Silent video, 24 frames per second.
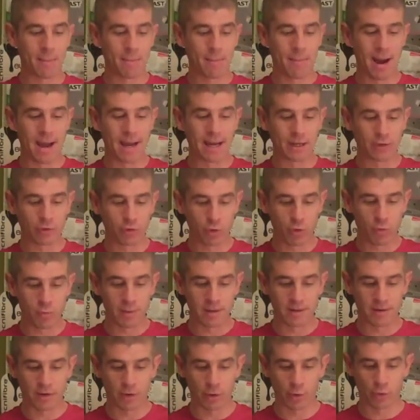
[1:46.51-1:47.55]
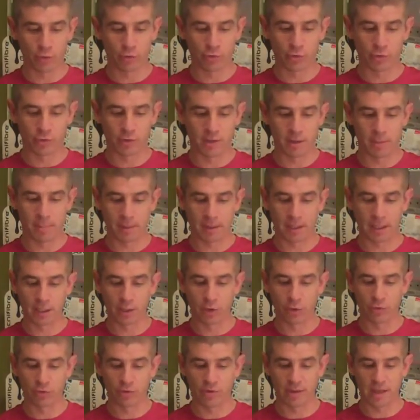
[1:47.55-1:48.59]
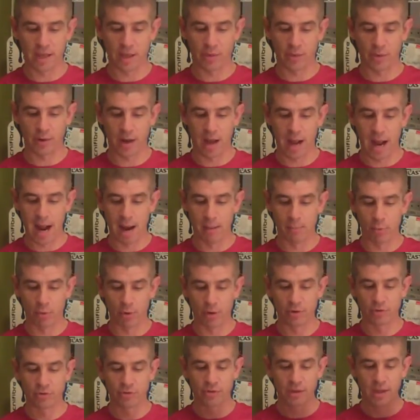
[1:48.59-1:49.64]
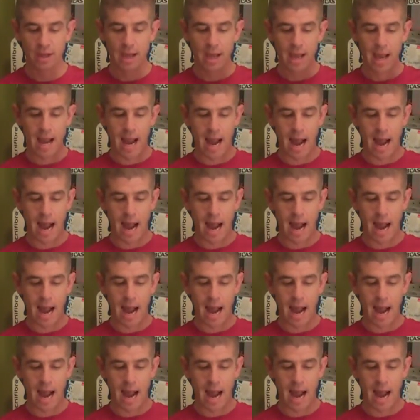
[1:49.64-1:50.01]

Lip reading: combining two materials that are typically used together in hybrids,